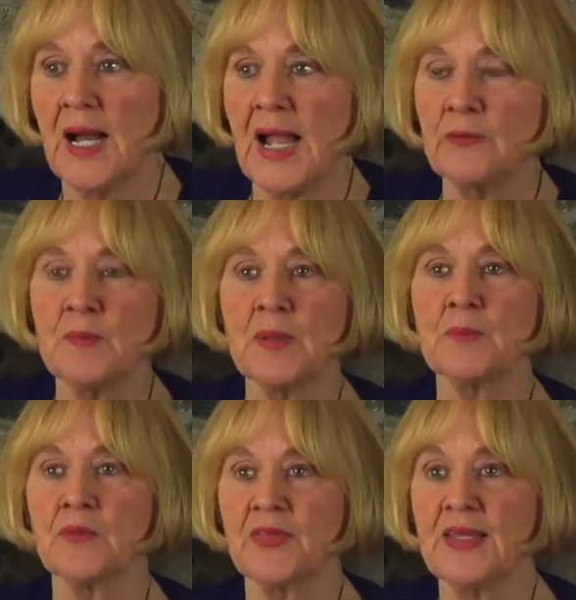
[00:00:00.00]
I
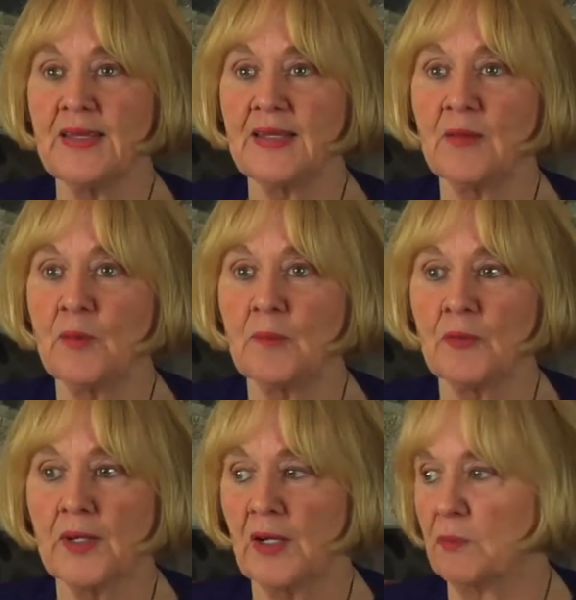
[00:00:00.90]
remember thinking at one
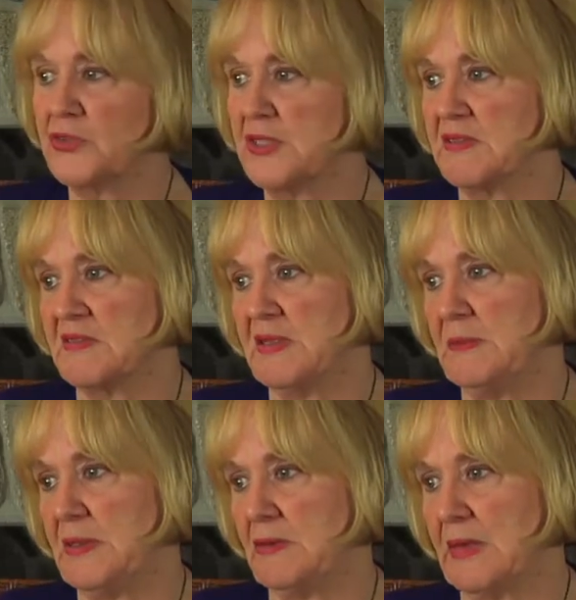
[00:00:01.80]
point, I hope she didn't see
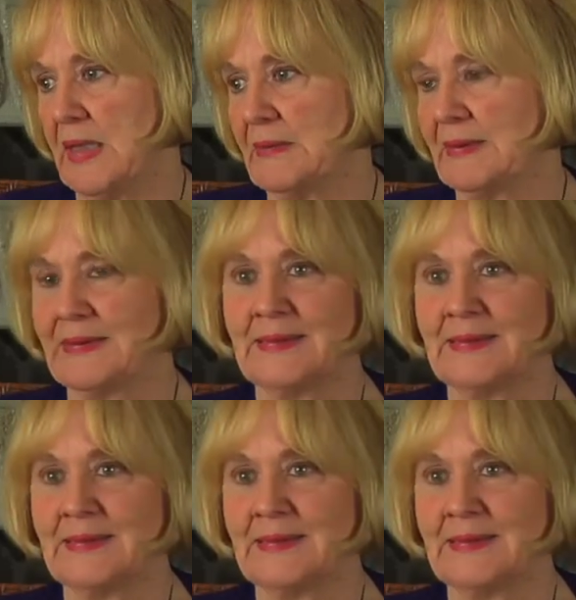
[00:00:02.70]
me do that.